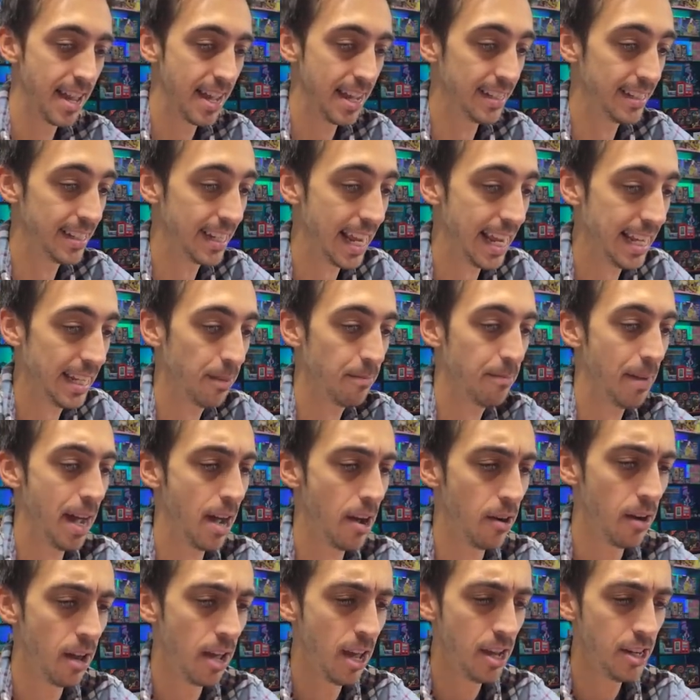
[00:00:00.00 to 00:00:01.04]
and take them
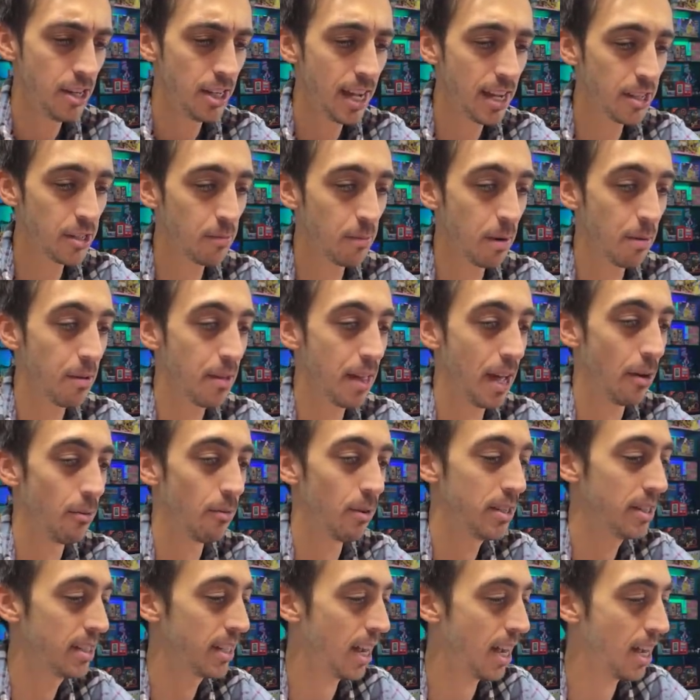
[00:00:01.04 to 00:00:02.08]
out. Do you guys remember that
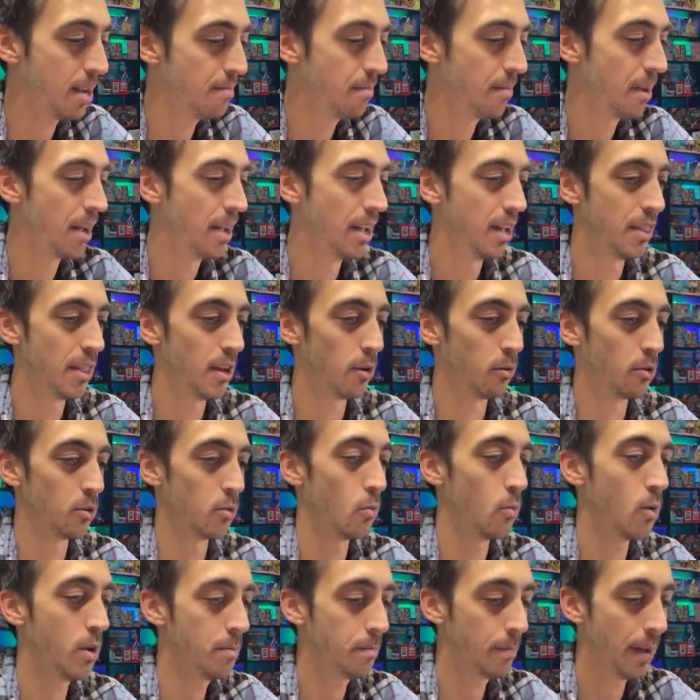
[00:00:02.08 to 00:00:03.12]
one time there was
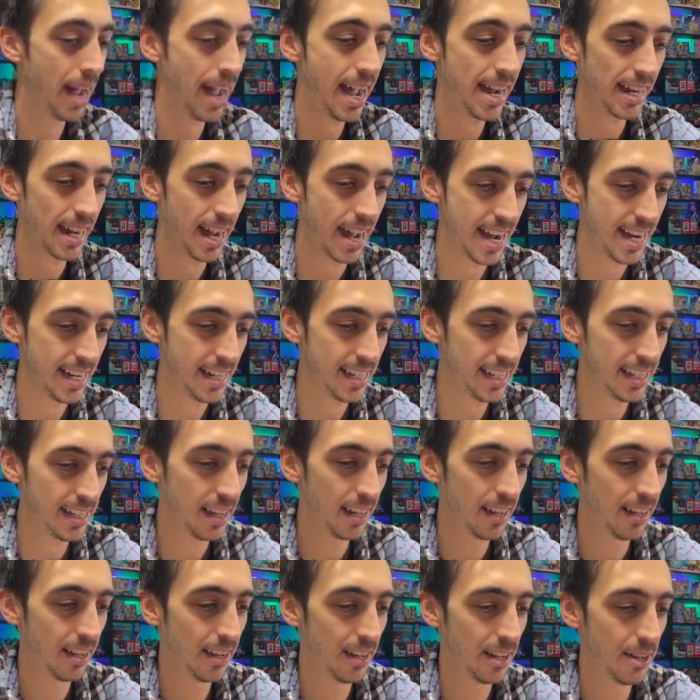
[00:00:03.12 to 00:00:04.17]
one pack hiding
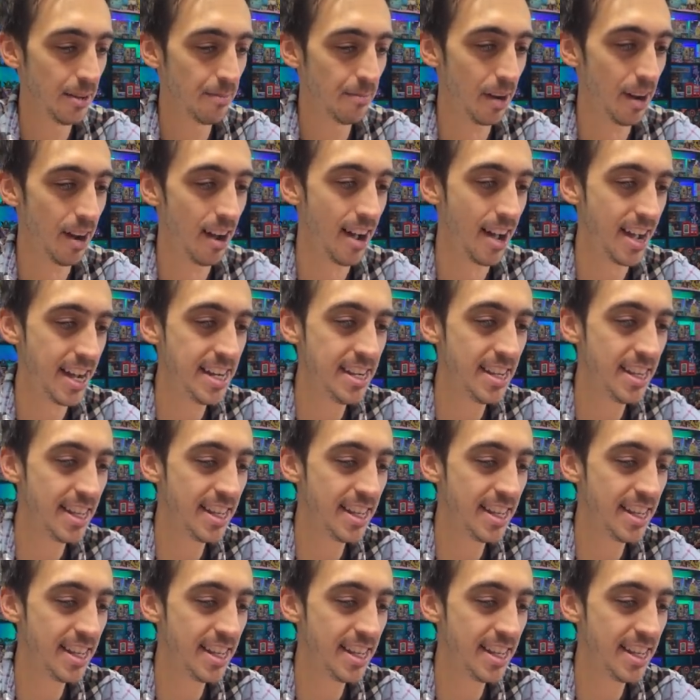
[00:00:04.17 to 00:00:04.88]
behind